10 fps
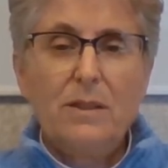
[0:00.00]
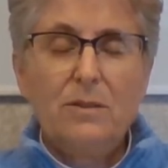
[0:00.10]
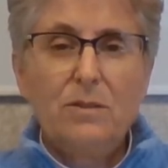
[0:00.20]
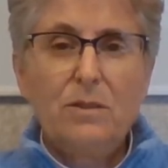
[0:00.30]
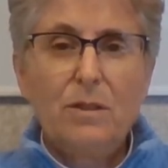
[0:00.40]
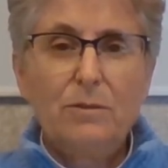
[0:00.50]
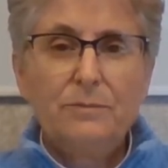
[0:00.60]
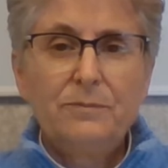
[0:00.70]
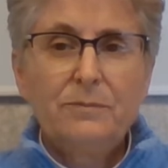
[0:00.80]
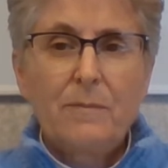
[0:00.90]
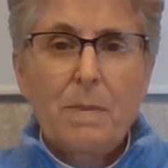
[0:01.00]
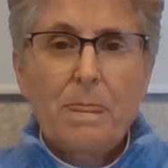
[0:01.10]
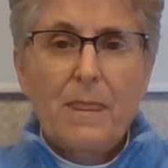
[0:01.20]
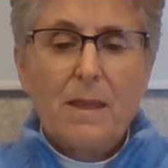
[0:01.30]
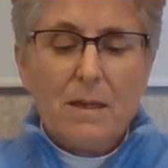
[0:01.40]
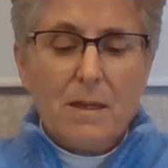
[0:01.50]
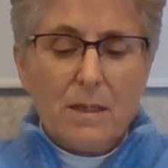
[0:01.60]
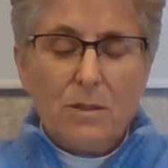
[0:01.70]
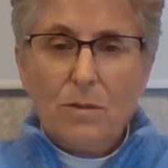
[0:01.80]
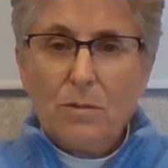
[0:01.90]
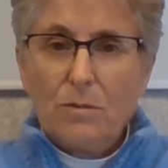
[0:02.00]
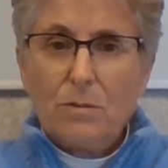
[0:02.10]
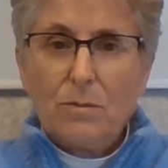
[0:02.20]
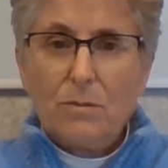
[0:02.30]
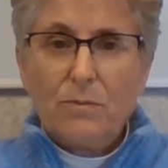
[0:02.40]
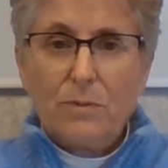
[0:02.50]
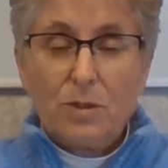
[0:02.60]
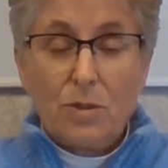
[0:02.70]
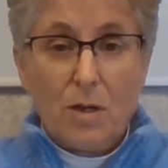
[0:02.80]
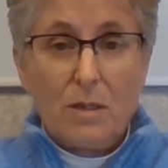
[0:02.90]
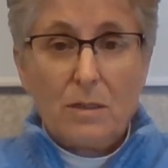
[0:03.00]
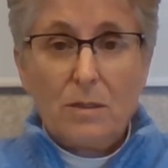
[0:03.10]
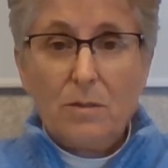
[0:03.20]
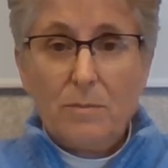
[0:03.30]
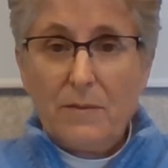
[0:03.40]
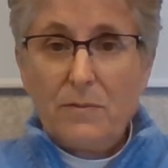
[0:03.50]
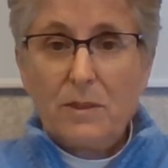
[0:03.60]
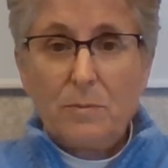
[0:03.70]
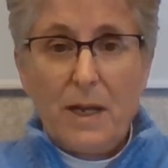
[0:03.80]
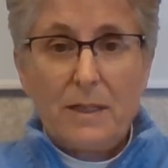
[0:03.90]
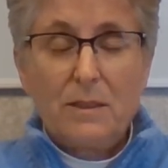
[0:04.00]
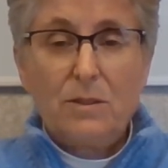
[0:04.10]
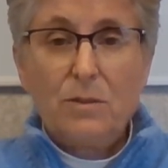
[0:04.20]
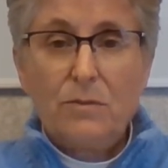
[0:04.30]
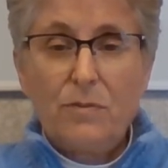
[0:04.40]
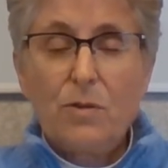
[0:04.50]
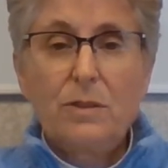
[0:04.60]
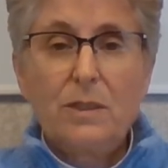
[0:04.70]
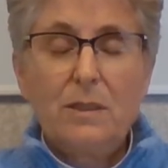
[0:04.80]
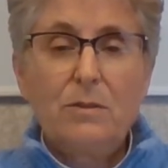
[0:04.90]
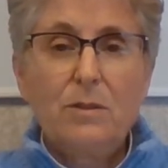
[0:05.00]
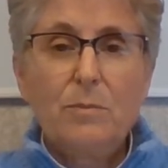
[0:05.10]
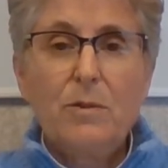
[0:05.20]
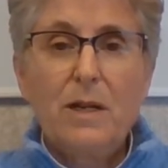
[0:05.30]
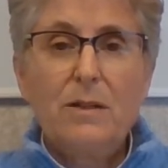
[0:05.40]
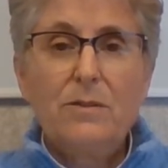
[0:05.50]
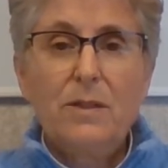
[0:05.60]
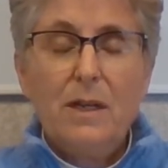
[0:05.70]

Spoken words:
And so you start your mindfulness practice, you're focusing on your breath,